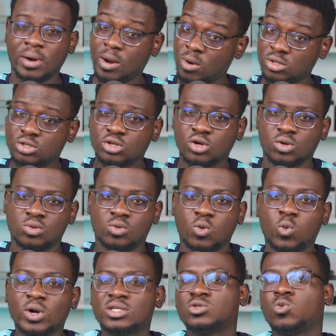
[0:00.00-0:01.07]
But I want to know,
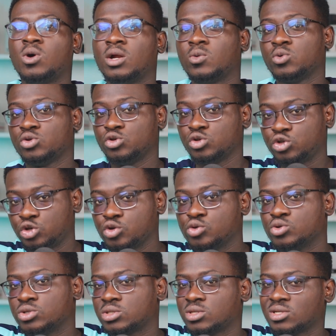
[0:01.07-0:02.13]
which one would you
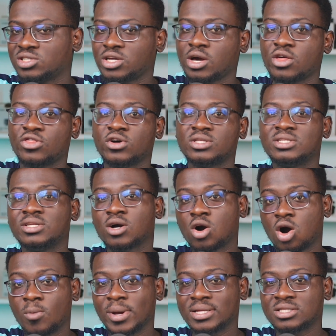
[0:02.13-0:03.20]
choose? Share your thoughts in the
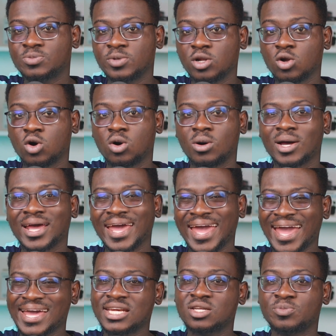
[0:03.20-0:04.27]
comments below
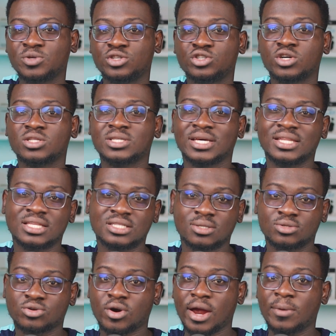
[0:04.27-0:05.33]
and be sure to hit the
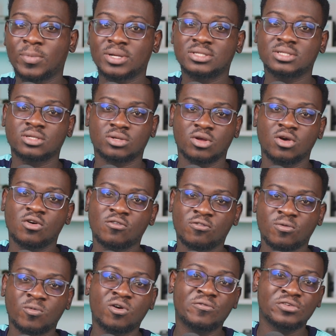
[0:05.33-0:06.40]
subscribe button
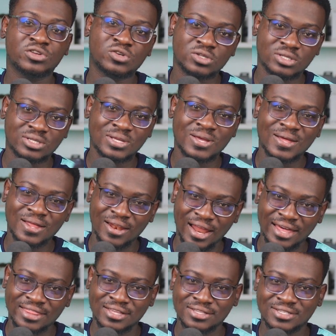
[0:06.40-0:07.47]
for more videos
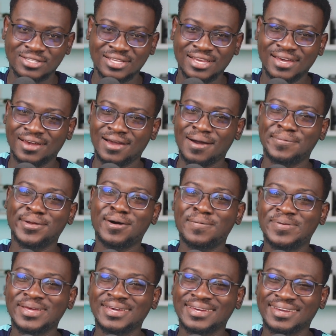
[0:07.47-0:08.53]
like this. I'm
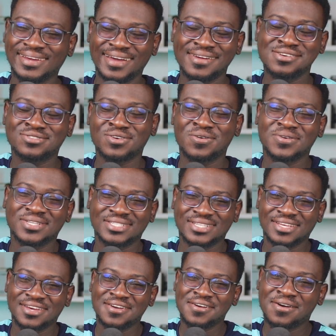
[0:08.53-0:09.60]
Delpy, and as always,
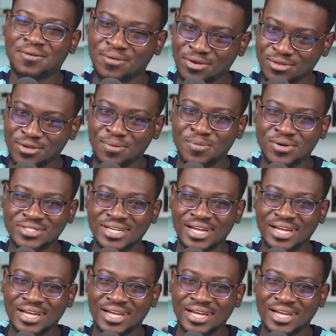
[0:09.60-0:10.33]
we could talk more,